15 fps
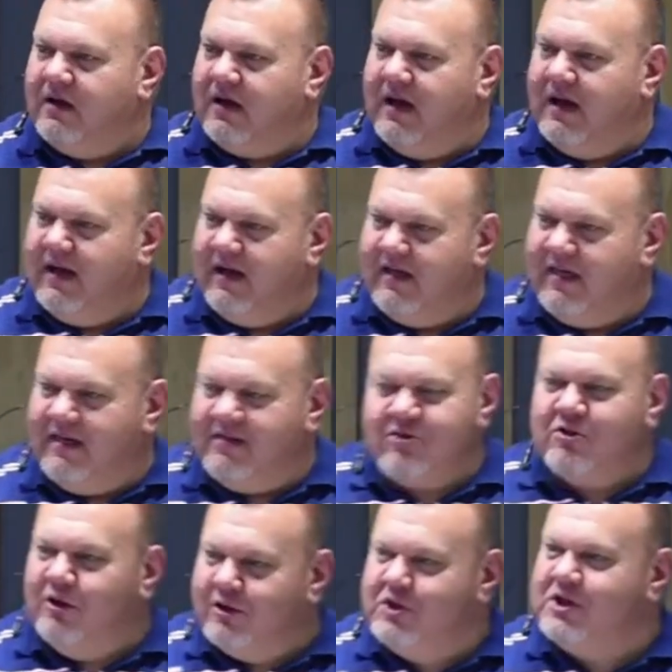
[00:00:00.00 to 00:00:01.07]
uh,
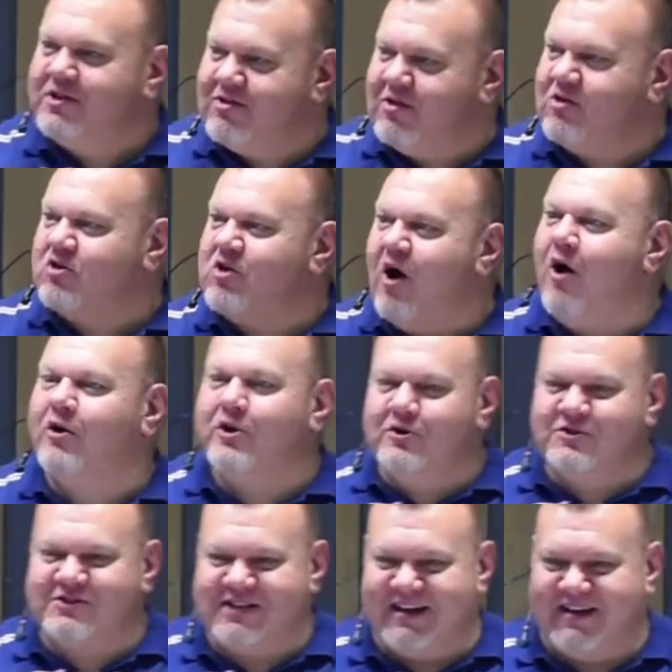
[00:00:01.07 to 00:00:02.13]
it's not just a song
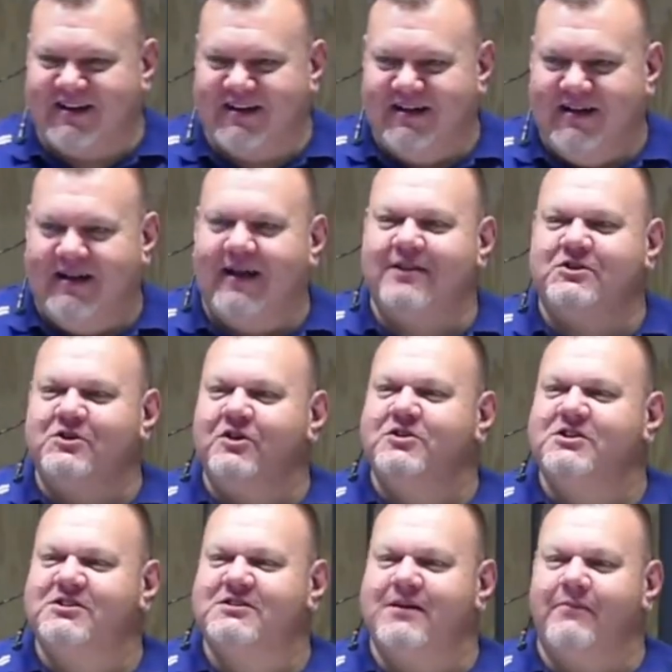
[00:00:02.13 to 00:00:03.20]
you sing, it's not
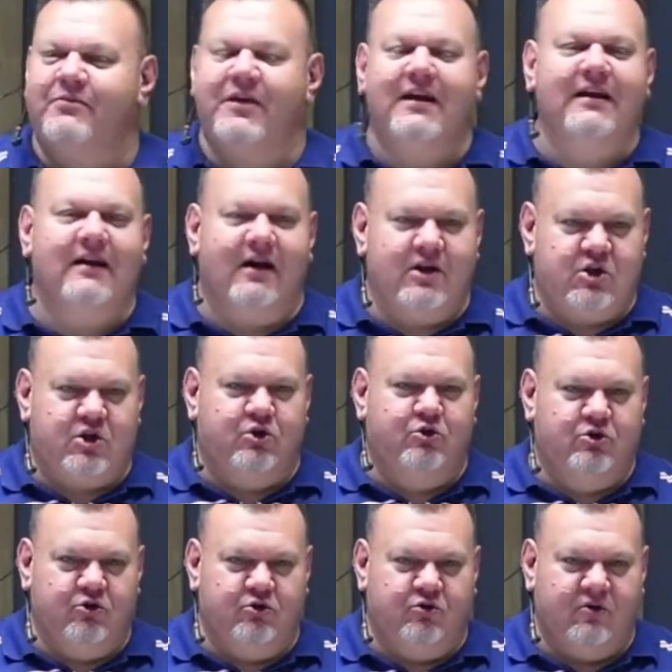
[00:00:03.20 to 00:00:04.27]
just something nice you
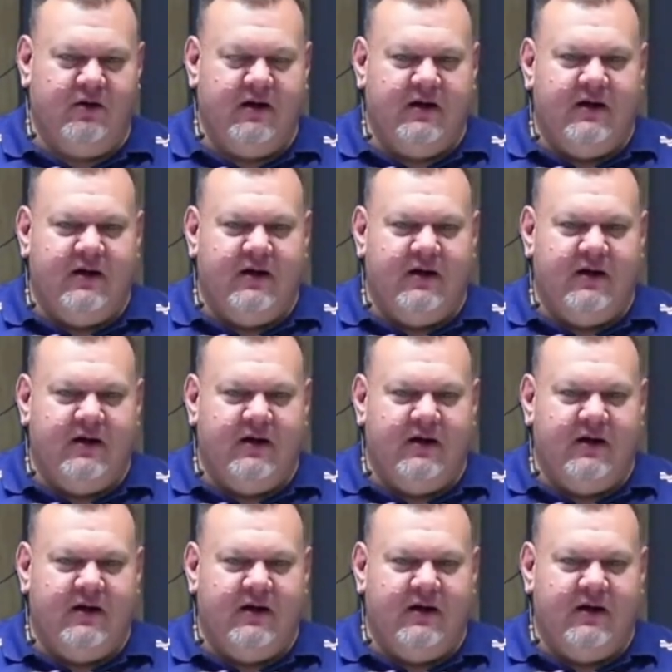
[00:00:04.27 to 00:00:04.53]
do.